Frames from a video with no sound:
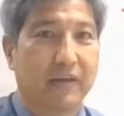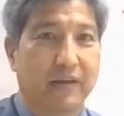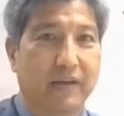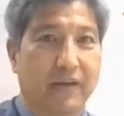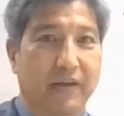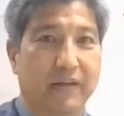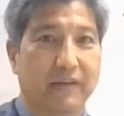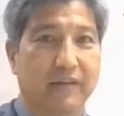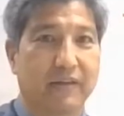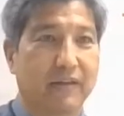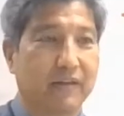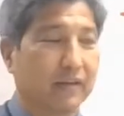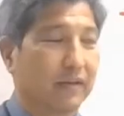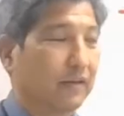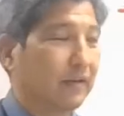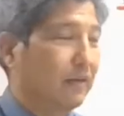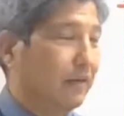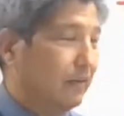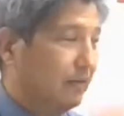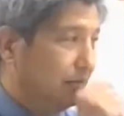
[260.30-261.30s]
and
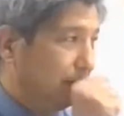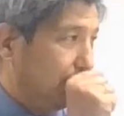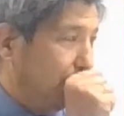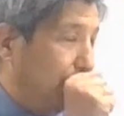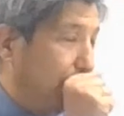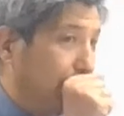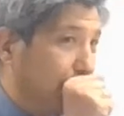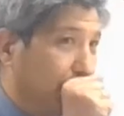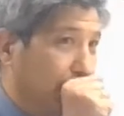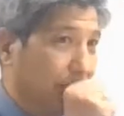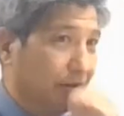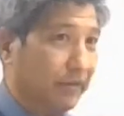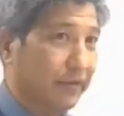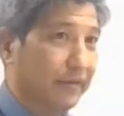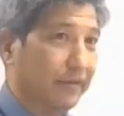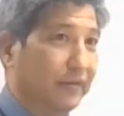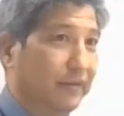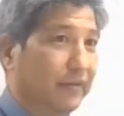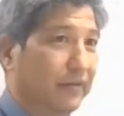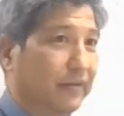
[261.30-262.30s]

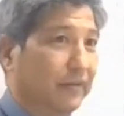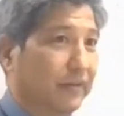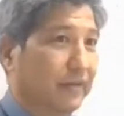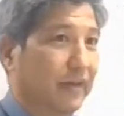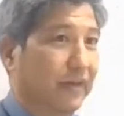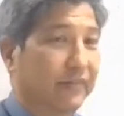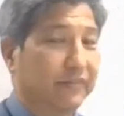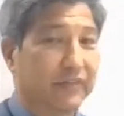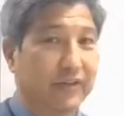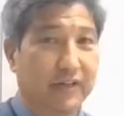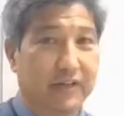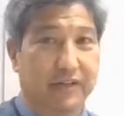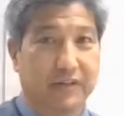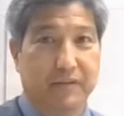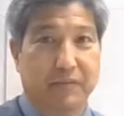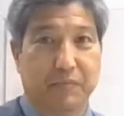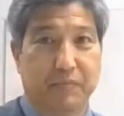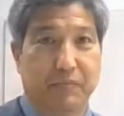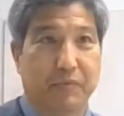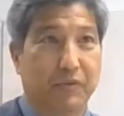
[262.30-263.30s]
now I've got to
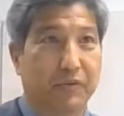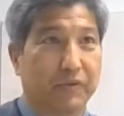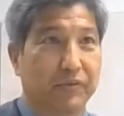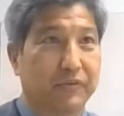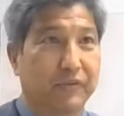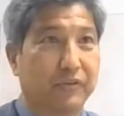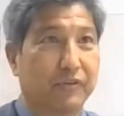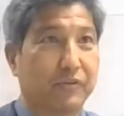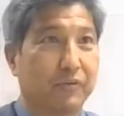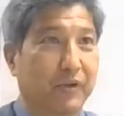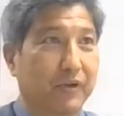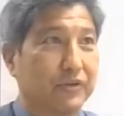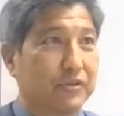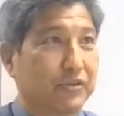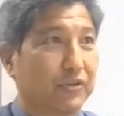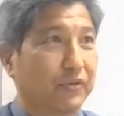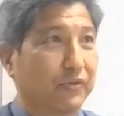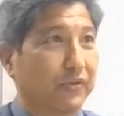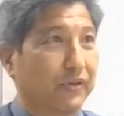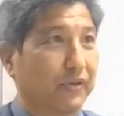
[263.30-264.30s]
use these
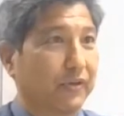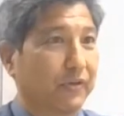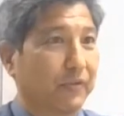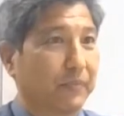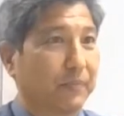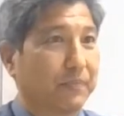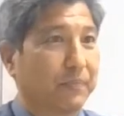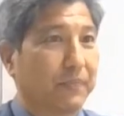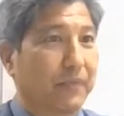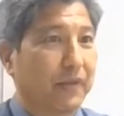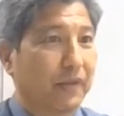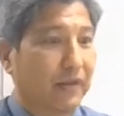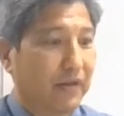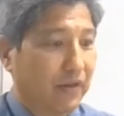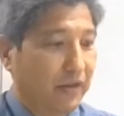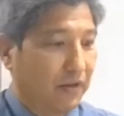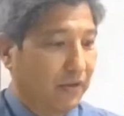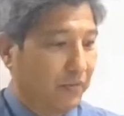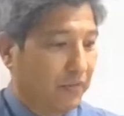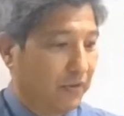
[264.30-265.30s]
ratios here.
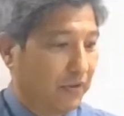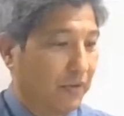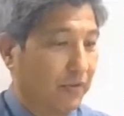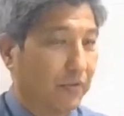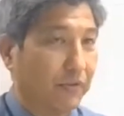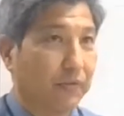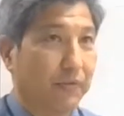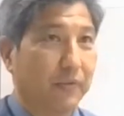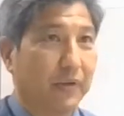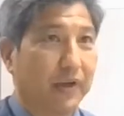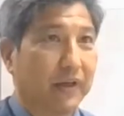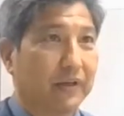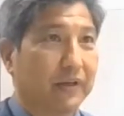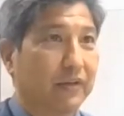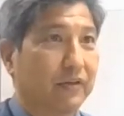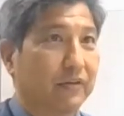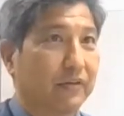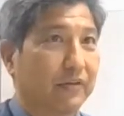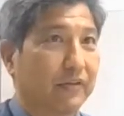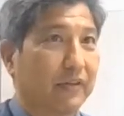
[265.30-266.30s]
Well, the way I
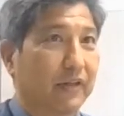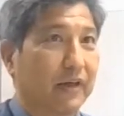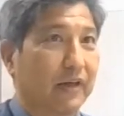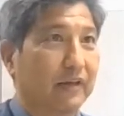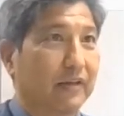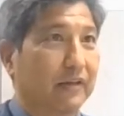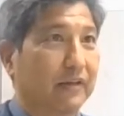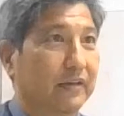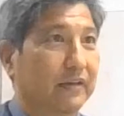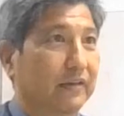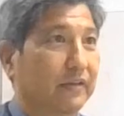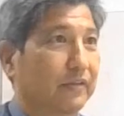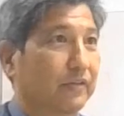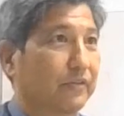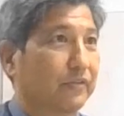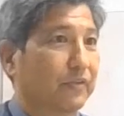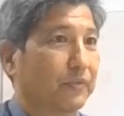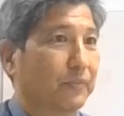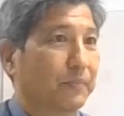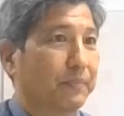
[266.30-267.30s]
can do that
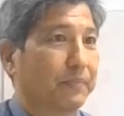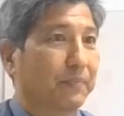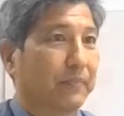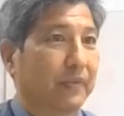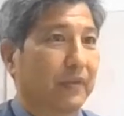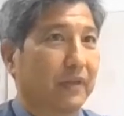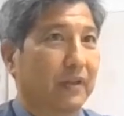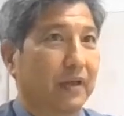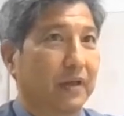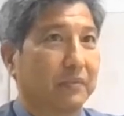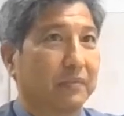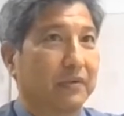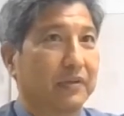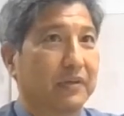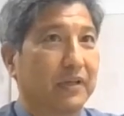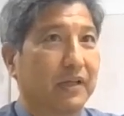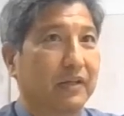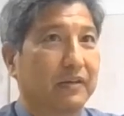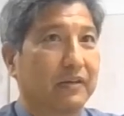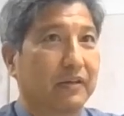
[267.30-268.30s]
is I'm going to
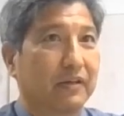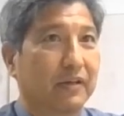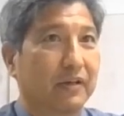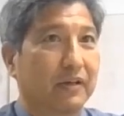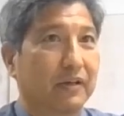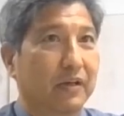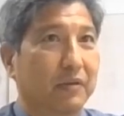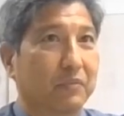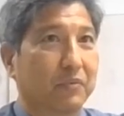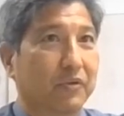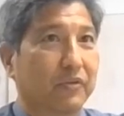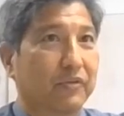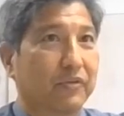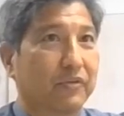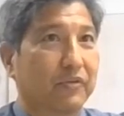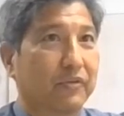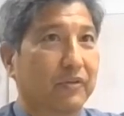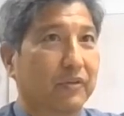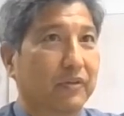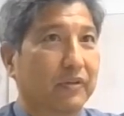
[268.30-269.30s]
take the numbers
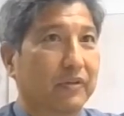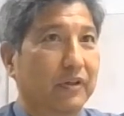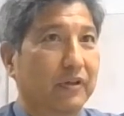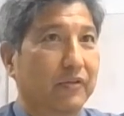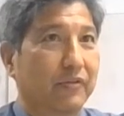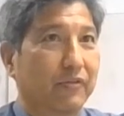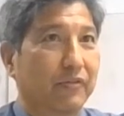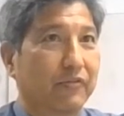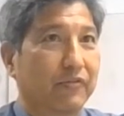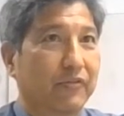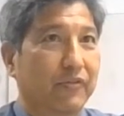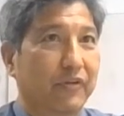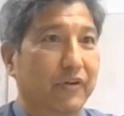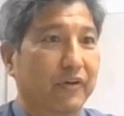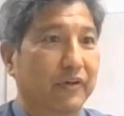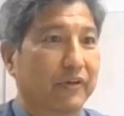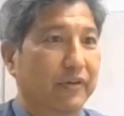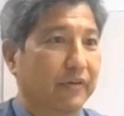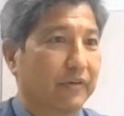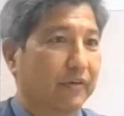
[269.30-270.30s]
that are in
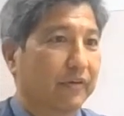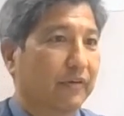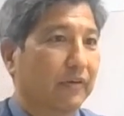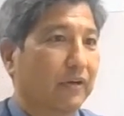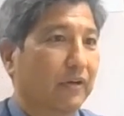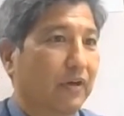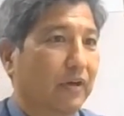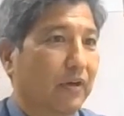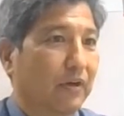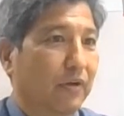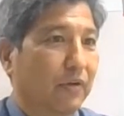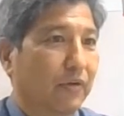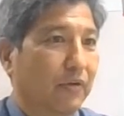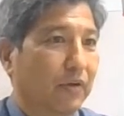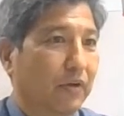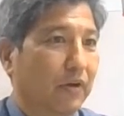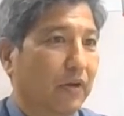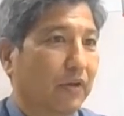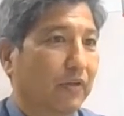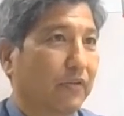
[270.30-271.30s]
front here,
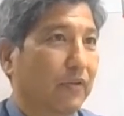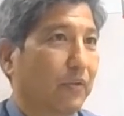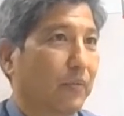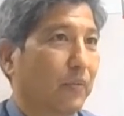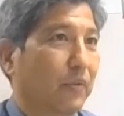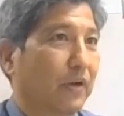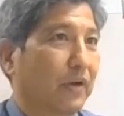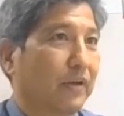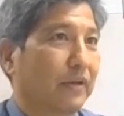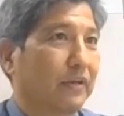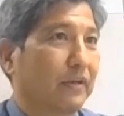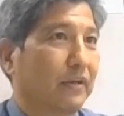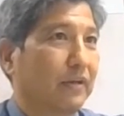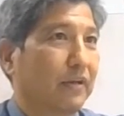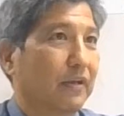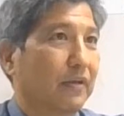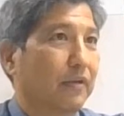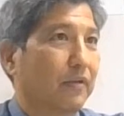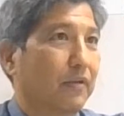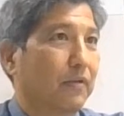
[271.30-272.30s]
the 1,
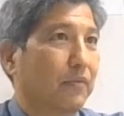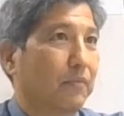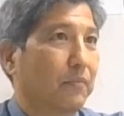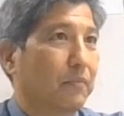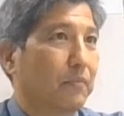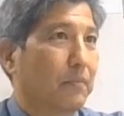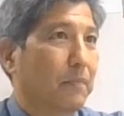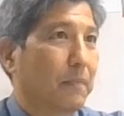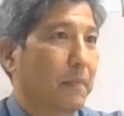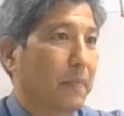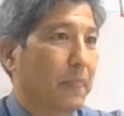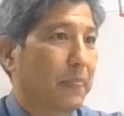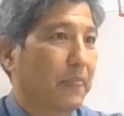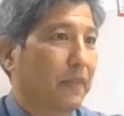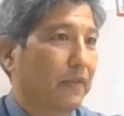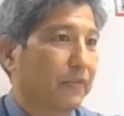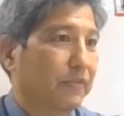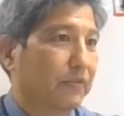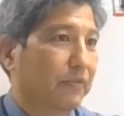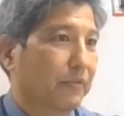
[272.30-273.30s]

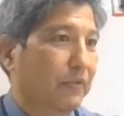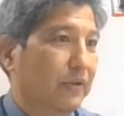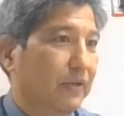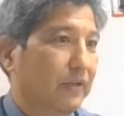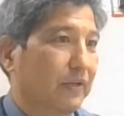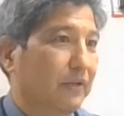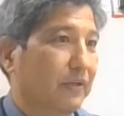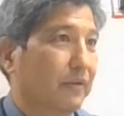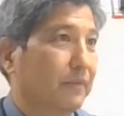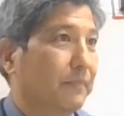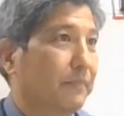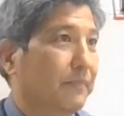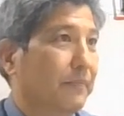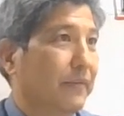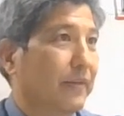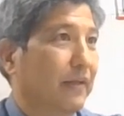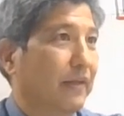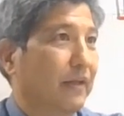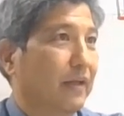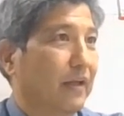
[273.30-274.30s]
the 3,
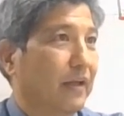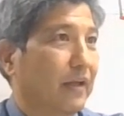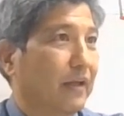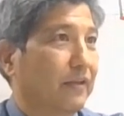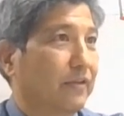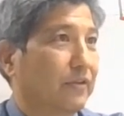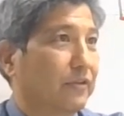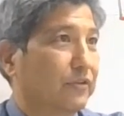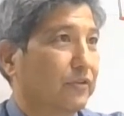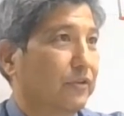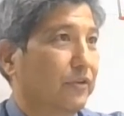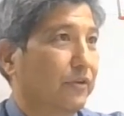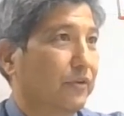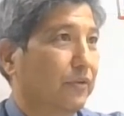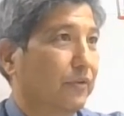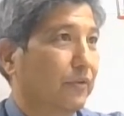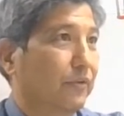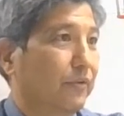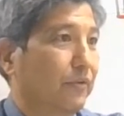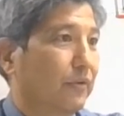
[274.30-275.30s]
and the
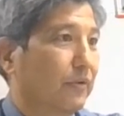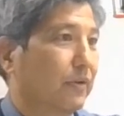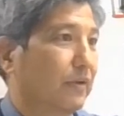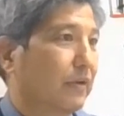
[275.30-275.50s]
2,